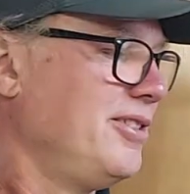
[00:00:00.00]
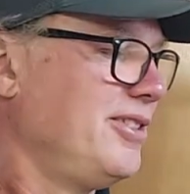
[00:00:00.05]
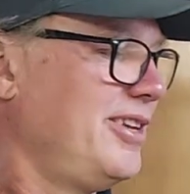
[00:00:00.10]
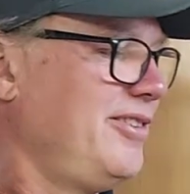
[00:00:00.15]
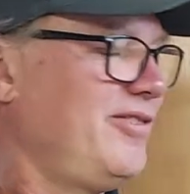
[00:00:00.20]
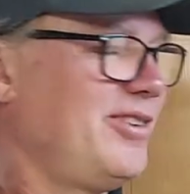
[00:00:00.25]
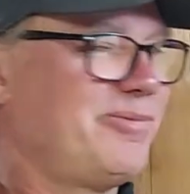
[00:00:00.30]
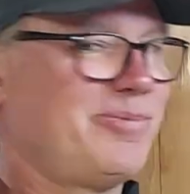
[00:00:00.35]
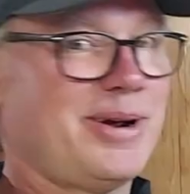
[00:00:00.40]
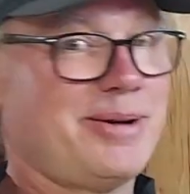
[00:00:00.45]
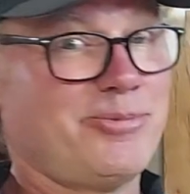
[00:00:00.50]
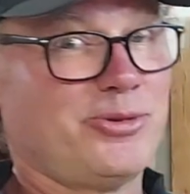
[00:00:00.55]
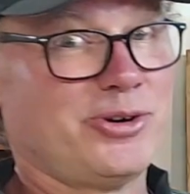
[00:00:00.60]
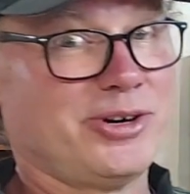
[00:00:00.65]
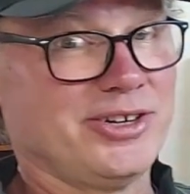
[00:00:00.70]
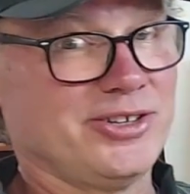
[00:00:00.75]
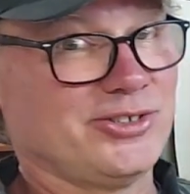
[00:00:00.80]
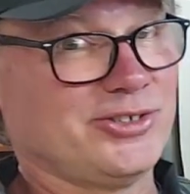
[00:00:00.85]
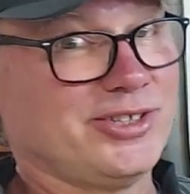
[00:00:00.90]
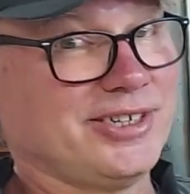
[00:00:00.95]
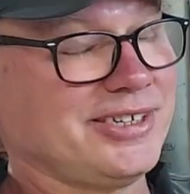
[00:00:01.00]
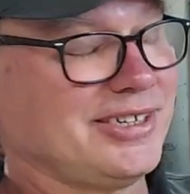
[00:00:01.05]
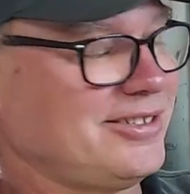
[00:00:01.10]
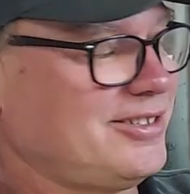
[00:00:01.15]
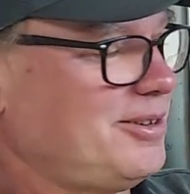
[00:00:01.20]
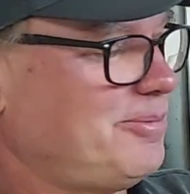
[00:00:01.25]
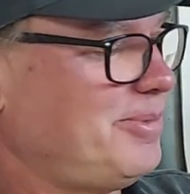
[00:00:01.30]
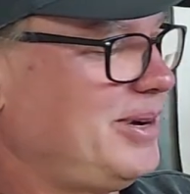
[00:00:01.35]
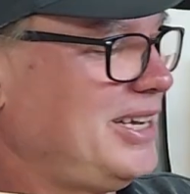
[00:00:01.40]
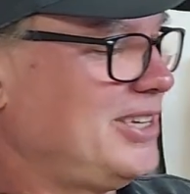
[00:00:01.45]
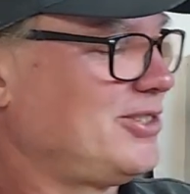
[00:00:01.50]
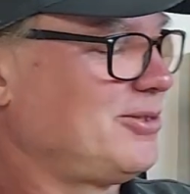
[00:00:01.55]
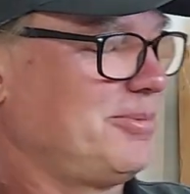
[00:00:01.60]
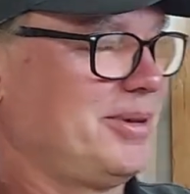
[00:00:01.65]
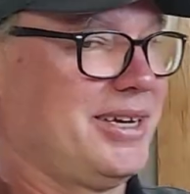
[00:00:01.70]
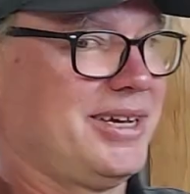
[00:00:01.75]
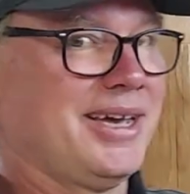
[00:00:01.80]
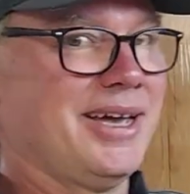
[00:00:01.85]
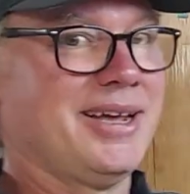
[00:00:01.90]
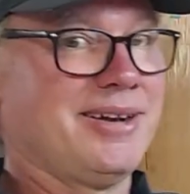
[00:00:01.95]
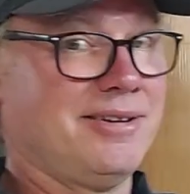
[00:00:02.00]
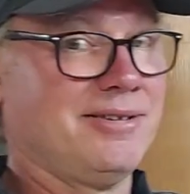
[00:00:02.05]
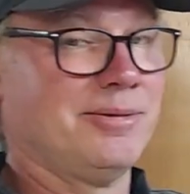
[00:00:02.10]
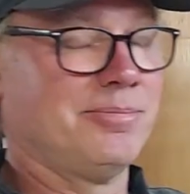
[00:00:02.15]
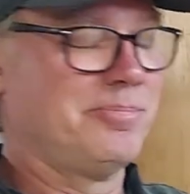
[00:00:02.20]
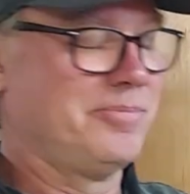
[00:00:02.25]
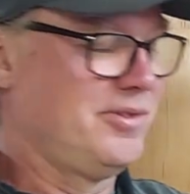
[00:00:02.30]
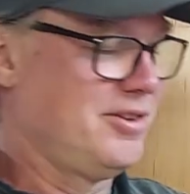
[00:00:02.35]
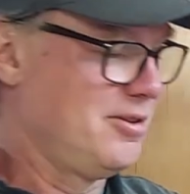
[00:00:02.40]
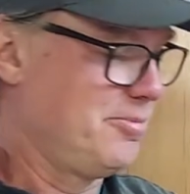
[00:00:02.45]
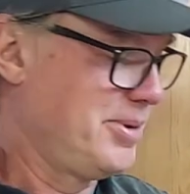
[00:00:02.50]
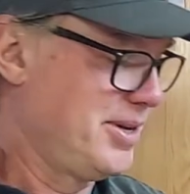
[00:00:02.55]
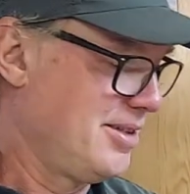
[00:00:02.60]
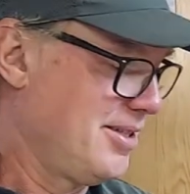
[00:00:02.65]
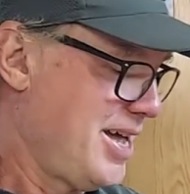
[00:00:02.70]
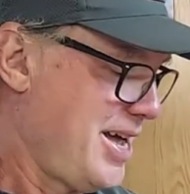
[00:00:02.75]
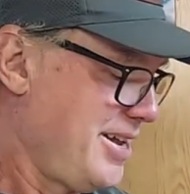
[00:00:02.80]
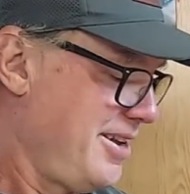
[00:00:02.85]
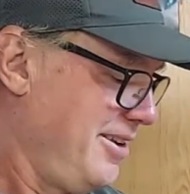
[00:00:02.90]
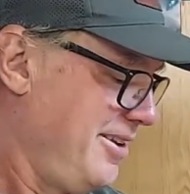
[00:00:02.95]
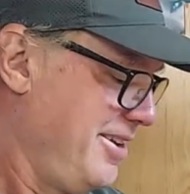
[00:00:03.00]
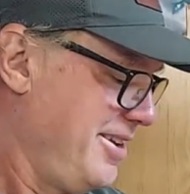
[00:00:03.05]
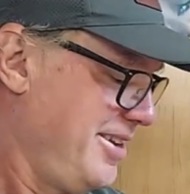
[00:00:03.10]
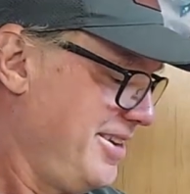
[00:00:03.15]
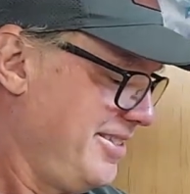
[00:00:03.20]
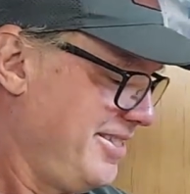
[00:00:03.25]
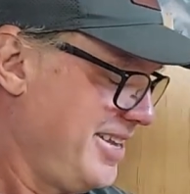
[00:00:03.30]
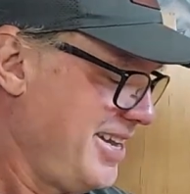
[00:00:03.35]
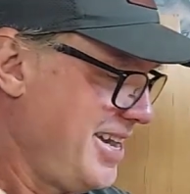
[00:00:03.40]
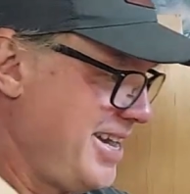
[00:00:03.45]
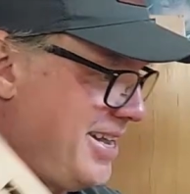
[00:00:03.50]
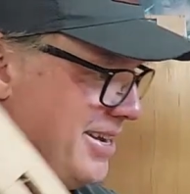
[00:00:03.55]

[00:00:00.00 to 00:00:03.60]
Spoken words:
Leave your breadboard as thick as you possibly can. You'll be glad you did in the